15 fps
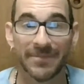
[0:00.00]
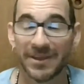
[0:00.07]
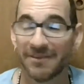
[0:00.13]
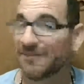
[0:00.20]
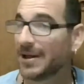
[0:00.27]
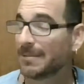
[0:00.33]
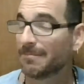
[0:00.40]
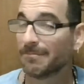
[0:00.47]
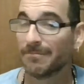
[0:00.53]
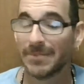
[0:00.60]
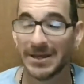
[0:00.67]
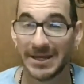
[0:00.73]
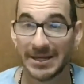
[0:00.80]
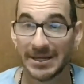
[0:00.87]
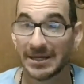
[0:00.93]
if I'm
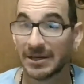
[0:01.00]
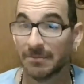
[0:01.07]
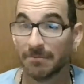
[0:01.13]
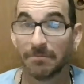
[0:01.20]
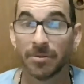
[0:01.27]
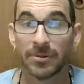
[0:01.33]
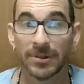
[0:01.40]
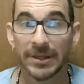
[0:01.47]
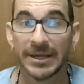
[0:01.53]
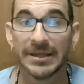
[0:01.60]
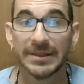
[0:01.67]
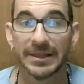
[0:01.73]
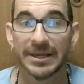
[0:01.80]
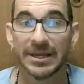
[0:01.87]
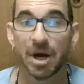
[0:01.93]
being
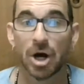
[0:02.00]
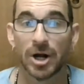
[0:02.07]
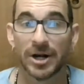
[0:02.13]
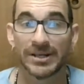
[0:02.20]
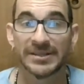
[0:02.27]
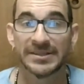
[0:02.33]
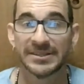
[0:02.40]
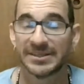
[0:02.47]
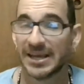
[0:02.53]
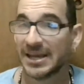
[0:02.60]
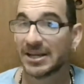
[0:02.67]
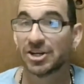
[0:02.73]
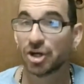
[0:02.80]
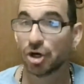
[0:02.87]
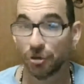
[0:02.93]
completely honest
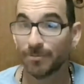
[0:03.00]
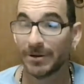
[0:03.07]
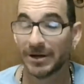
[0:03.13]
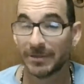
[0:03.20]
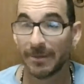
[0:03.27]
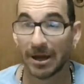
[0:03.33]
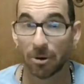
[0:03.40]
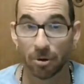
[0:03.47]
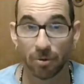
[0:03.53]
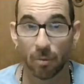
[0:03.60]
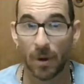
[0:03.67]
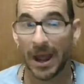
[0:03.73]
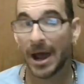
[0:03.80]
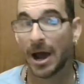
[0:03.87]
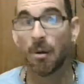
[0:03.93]
and open about
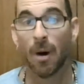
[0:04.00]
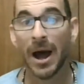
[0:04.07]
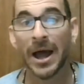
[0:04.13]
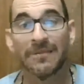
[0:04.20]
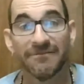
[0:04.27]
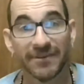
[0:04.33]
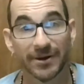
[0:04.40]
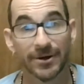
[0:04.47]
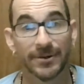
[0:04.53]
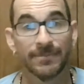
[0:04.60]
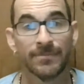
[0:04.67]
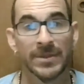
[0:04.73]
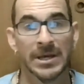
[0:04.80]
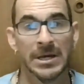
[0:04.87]
how I feel.